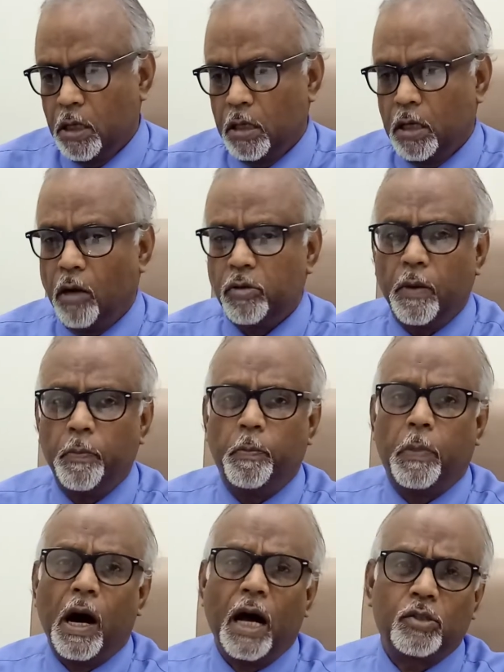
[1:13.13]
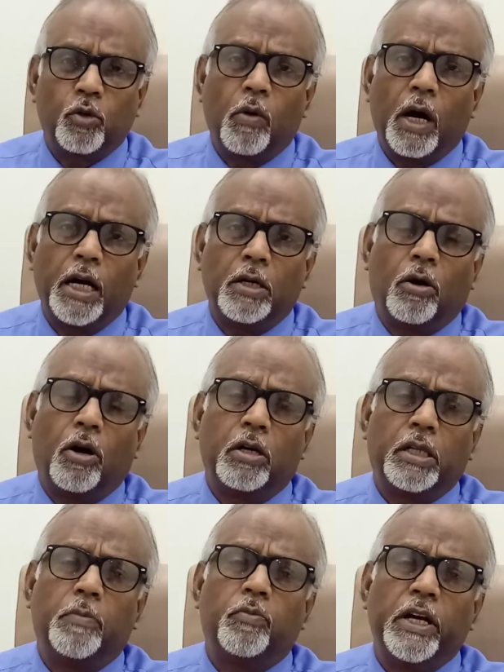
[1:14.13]
Now the buzzword or
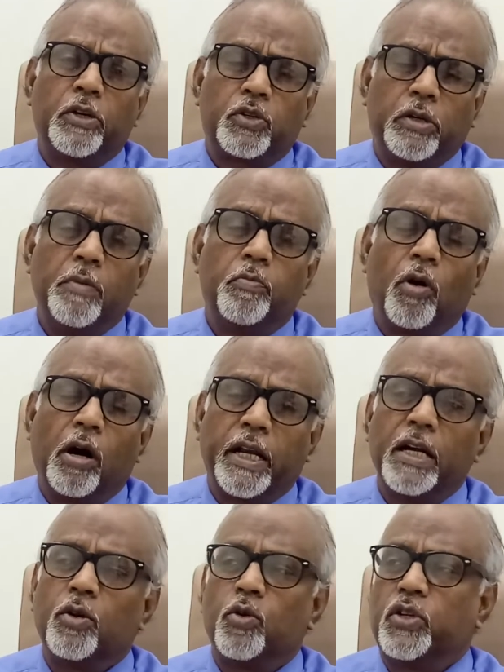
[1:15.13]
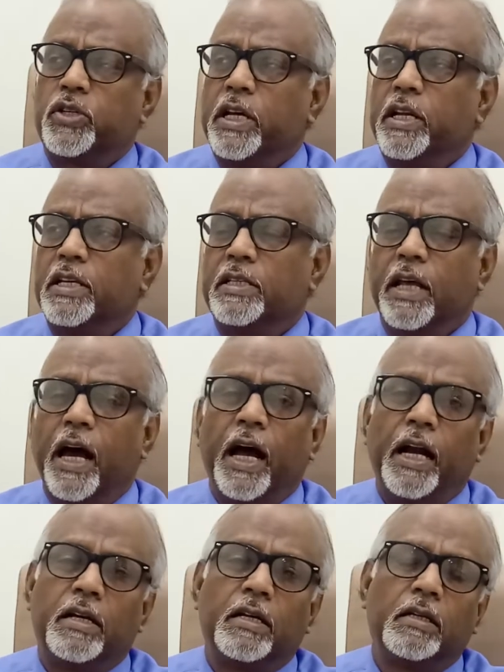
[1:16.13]
the most important question is
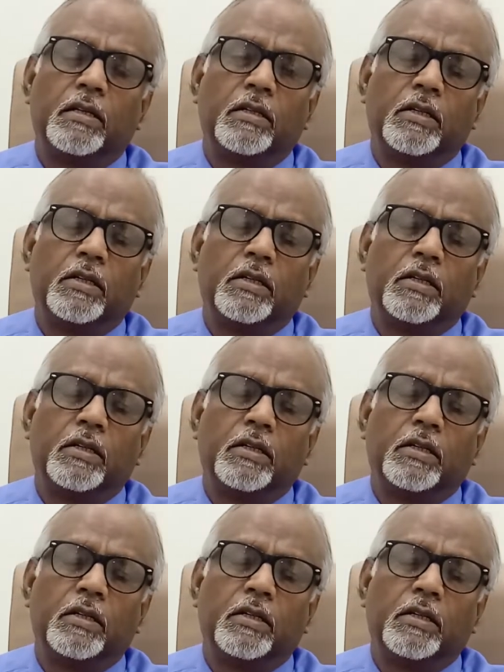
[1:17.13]
that